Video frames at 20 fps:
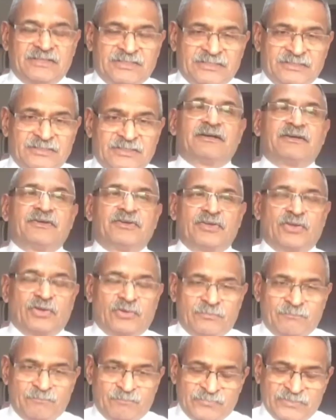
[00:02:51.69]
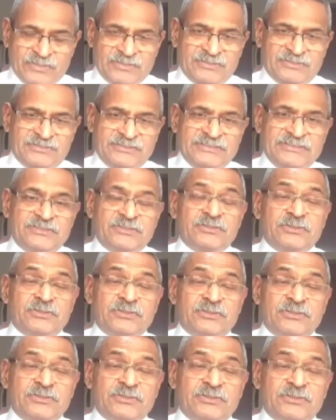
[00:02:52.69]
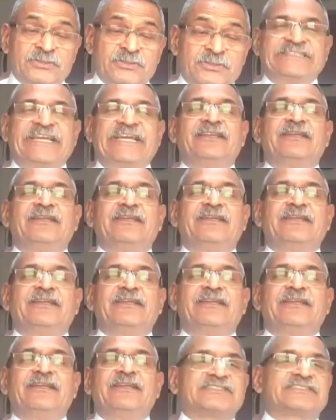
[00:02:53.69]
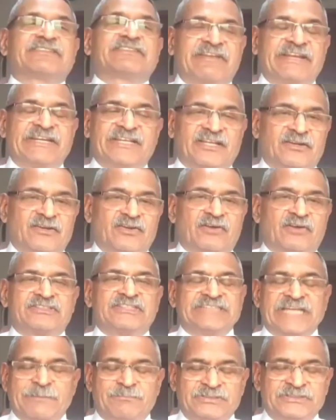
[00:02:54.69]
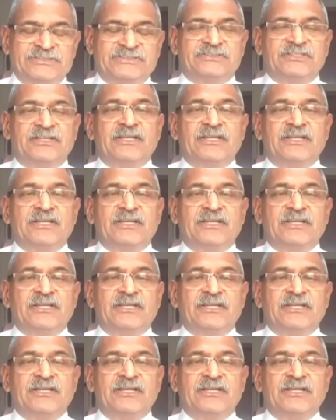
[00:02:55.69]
the chosen date because of the surrender of the Japanese.